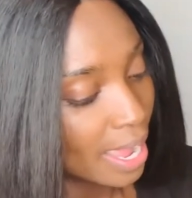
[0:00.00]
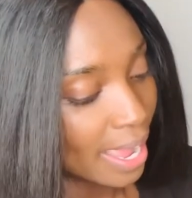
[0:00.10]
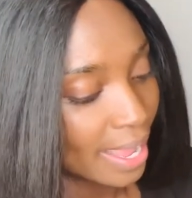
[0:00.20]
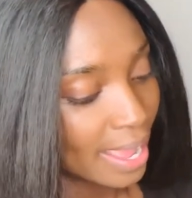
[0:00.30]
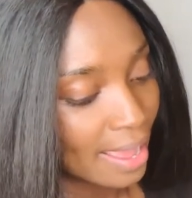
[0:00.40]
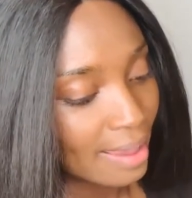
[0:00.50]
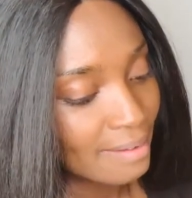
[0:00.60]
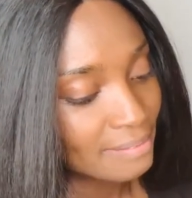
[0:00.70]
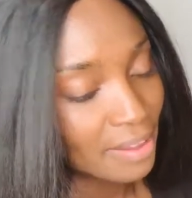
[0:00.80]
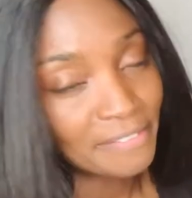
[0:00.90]
I
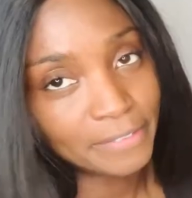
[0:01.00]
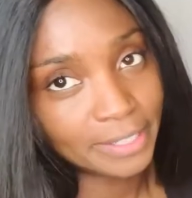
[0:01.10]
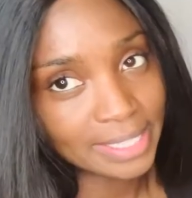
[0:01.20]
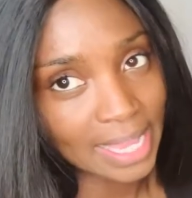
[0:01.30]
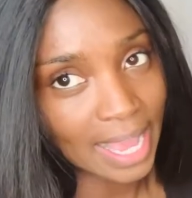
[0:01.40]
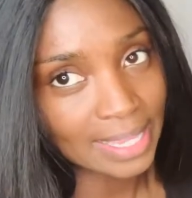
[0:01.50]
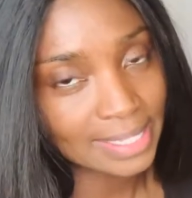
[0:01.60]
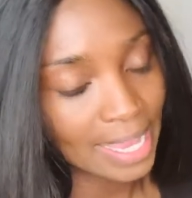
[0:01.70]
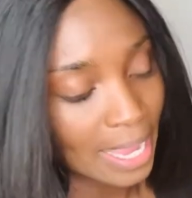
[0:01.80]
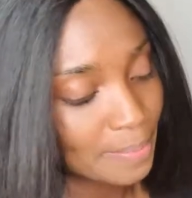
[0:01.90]
have a full-size
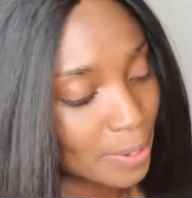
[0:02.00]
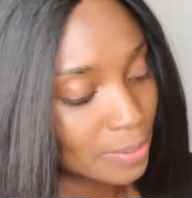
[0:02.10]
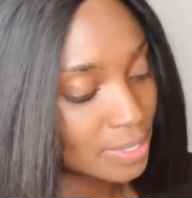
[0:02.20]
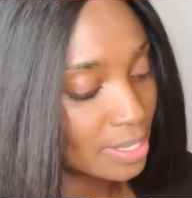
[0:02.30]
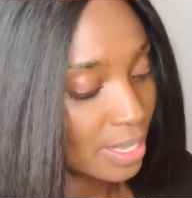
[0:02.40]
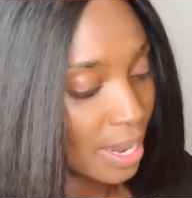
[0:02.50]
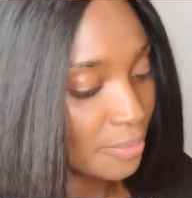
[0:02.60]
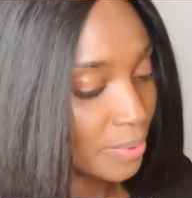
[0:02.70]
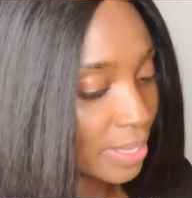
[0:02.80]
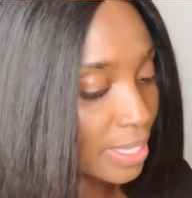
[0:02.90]
Zac Posen that I
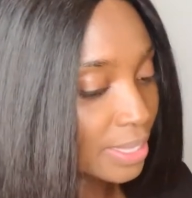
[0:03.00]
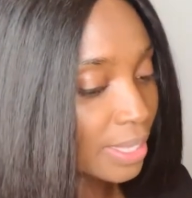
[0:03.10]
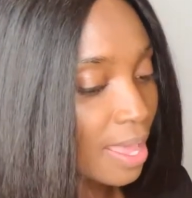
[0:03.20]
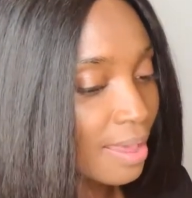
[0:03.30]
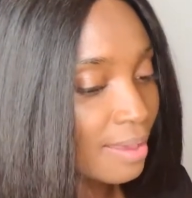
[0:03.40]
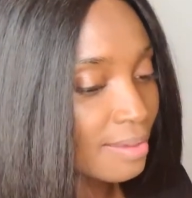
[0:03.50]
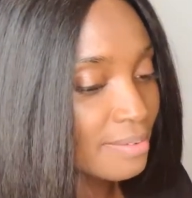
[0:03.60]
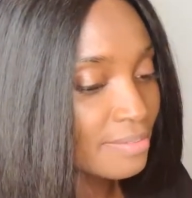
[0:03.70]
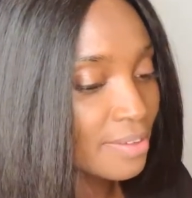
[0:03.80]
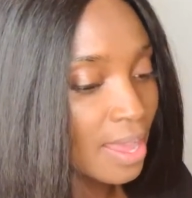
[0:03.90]
really
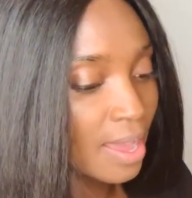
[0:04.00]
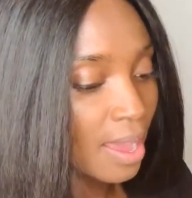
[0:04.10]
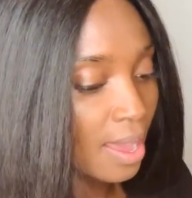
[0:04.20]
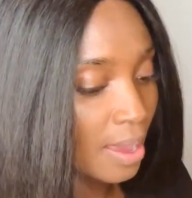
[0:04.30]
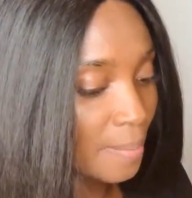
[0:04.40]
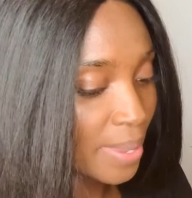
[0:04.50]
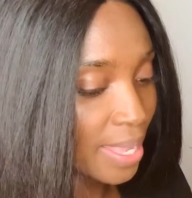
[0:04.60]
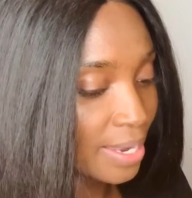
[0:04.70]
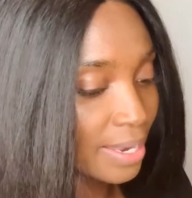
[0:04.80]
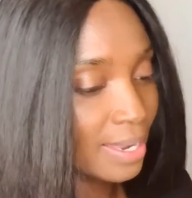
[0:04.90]
love um,
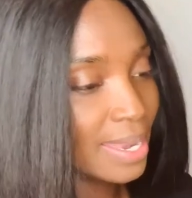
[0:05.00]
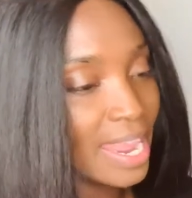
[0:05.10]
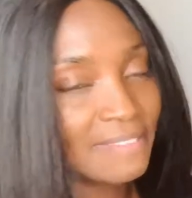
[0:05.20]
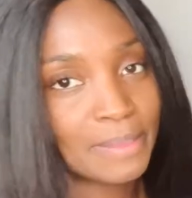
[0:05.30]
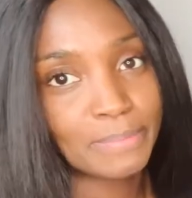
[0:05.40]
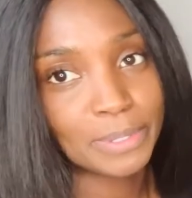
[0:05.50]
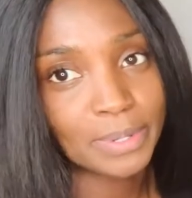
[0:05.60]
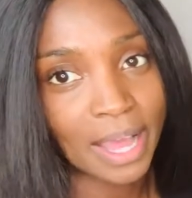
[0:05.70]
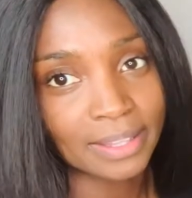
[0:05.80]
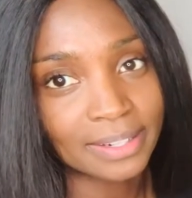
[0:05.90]
in navy blue
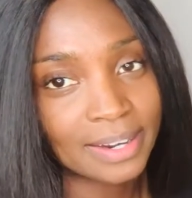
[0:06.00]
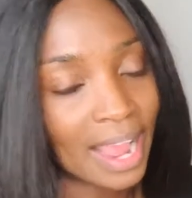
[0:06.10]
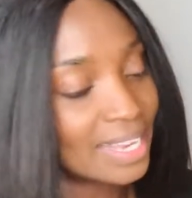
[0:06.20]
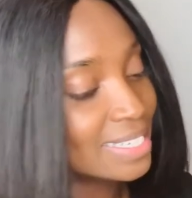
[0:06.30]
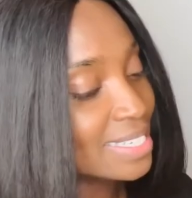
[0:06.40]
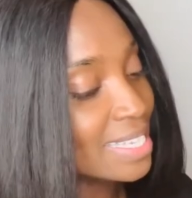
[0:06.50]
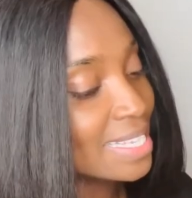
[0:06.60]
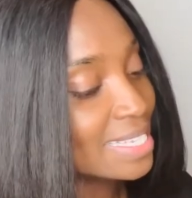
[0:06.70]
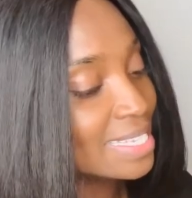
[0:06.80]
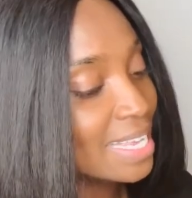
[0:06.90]
color. I just think
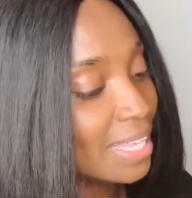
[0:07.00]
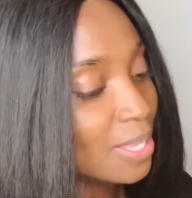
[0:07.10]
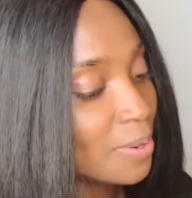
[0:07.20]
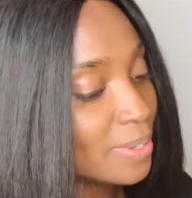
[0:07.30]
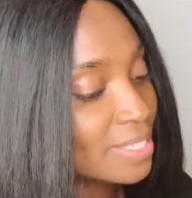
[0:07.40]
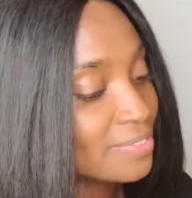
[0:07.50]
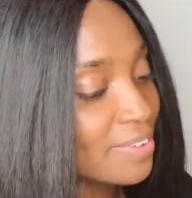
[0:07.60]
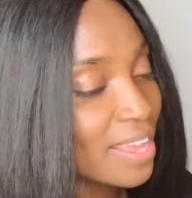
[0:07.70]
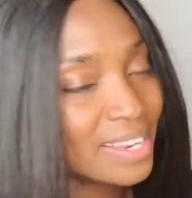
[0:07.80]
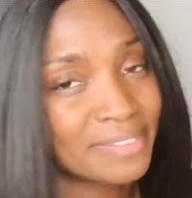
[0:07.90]
this yellow is
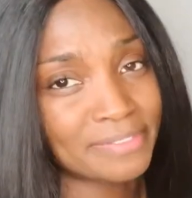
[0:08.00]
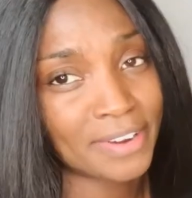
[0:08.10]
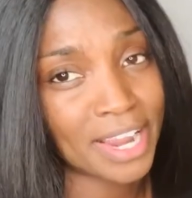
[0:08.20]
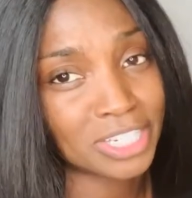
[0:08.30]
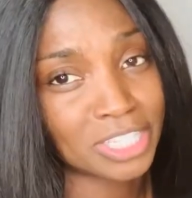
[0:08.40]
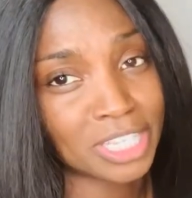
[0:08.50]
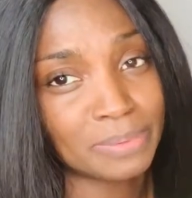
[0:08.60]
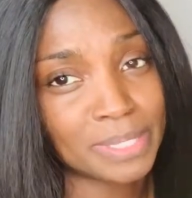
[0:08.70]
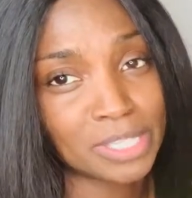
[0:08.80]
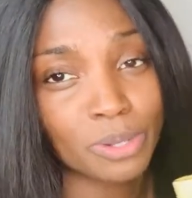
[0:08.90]
fun and fresh. It's gonna
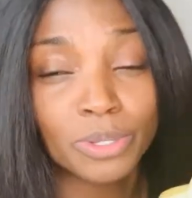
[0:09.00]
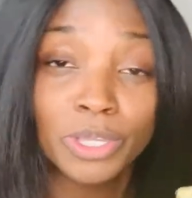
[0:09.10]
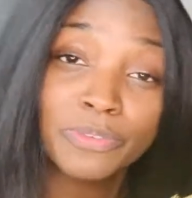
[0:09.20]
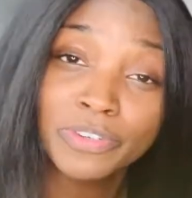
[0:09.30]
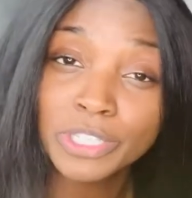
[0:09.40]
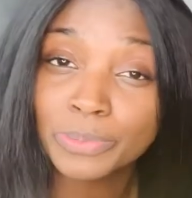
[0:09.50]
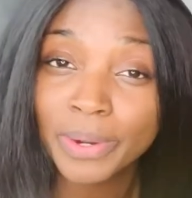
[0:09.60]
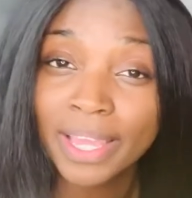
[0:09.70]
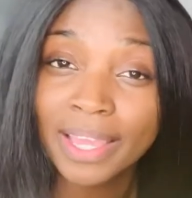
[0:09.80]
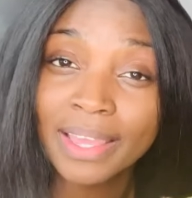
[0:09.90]
be so cute for
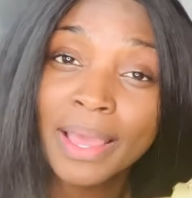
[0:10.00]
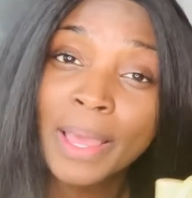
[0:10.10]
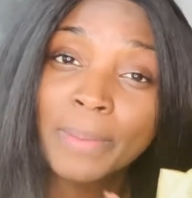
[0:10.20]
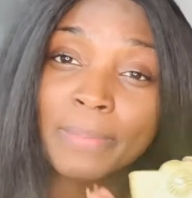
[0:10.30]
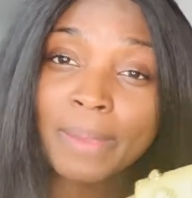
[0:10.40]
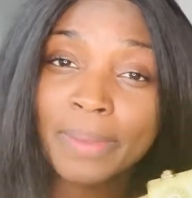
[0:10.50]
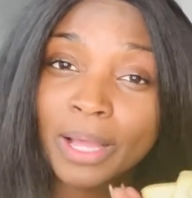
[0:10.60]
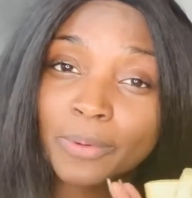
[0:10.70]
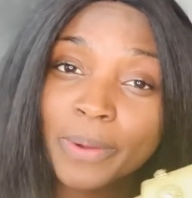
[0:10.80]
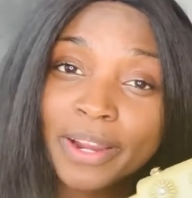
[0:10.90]
spring. Maybe
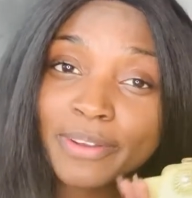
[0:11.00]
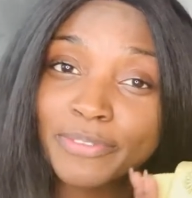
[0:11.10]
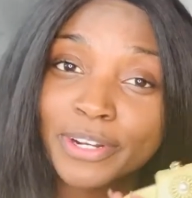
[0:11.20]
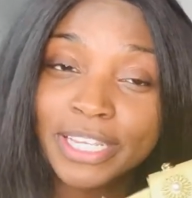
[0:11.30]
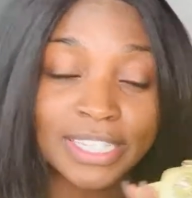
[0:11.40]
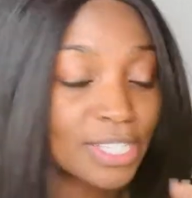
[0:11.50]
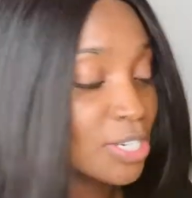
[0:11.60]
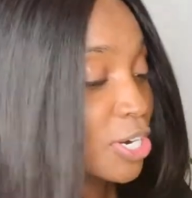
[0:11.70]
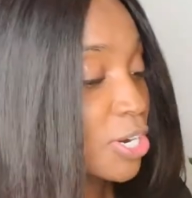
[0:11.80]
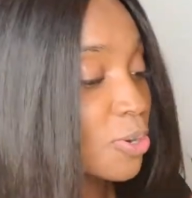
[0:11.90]
I'll wear it for
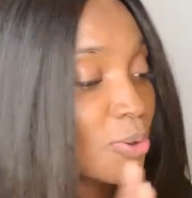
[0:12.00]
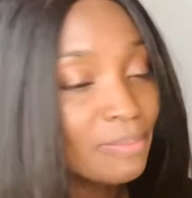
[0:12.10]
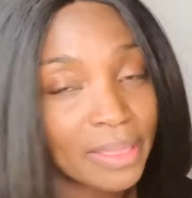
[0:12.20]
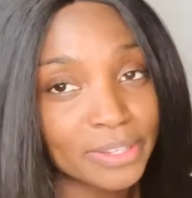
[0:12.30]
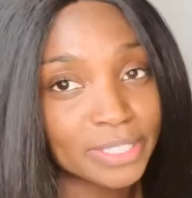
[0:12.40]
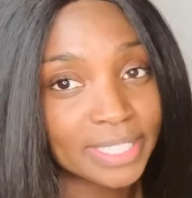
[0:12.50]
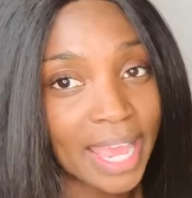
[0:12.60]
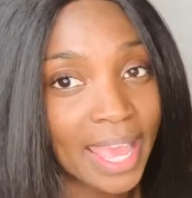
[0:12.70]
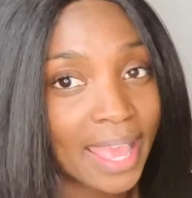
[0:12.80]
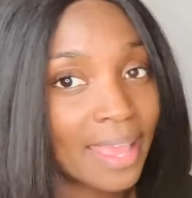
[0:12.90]
Easter or Mother's
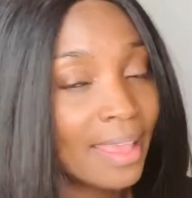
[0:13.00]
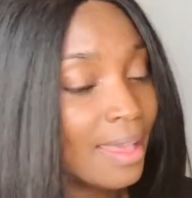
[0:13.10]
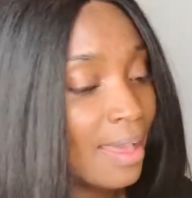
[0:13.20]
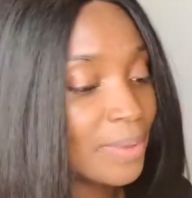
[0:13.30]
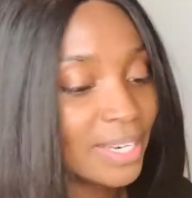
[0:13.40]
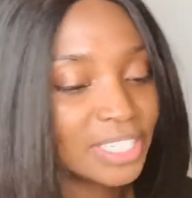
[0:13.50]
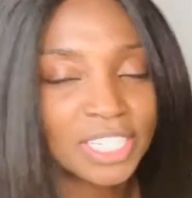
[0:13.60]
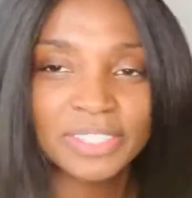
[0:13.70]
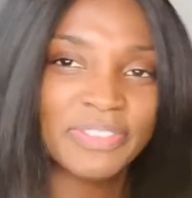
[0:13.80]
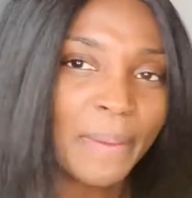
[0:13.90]
Day, but it's
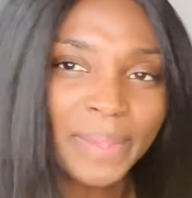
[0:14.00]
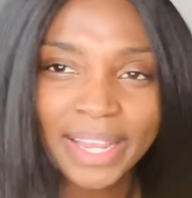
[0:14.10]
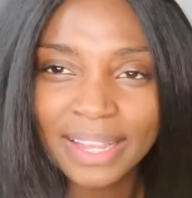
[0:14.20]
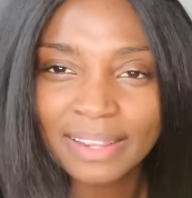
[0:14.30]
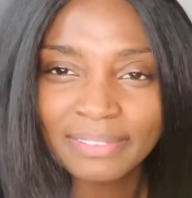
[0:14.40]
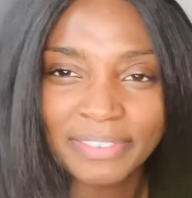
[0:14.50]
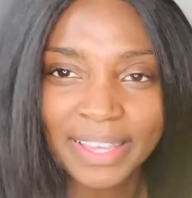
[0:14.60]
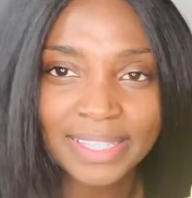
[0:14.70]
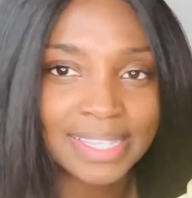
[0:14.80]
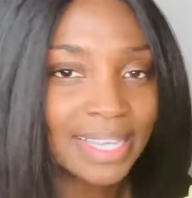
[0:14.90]
just feminine and
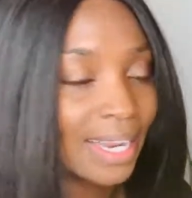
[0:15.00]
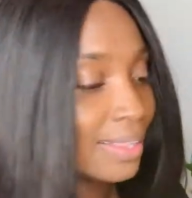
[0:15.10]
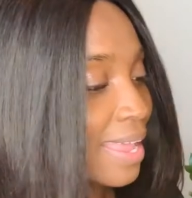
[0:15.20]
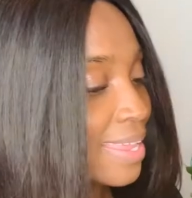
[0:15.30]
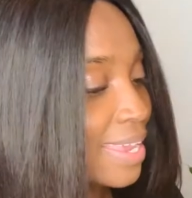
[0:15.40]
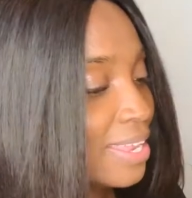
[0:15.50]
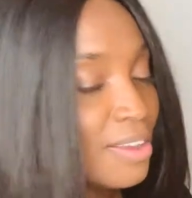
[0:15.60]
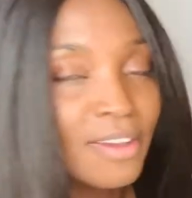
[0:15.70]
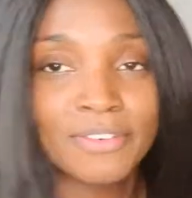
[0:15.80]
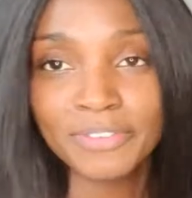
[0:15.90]
fancy and I like it
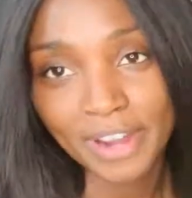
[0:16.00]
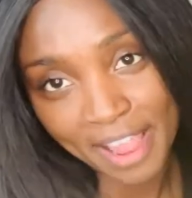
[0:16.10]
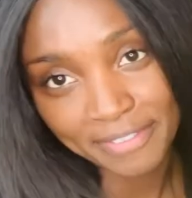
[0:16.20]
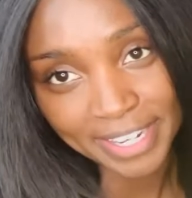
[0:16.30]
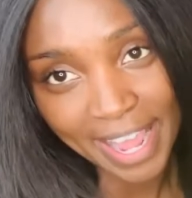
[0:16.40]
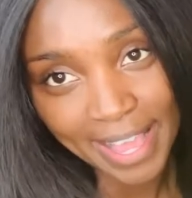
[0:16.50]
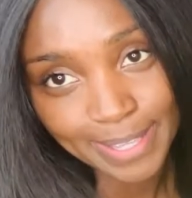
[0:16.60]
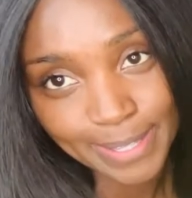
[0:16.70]
for every day.